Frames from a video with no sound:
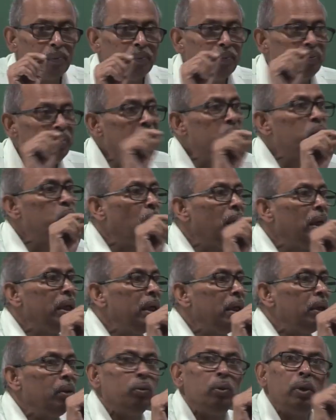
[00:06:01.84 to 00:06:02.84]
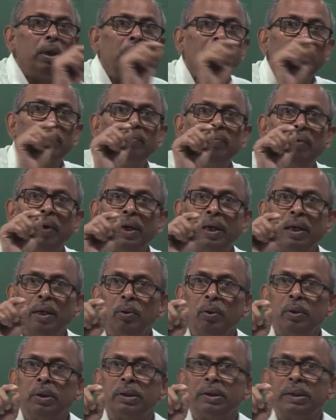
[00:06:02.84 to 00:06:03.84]
Visually we can find
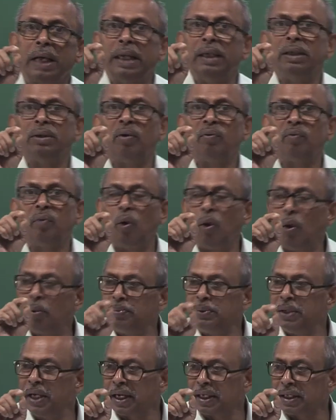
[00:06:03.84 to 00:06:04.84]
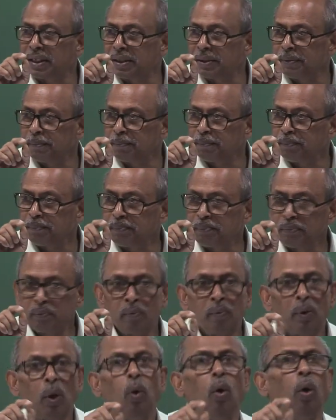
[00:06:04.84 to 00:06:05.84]
out the size of object,
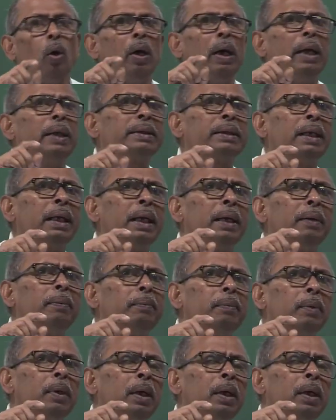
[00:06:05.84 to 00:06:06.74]
or let us say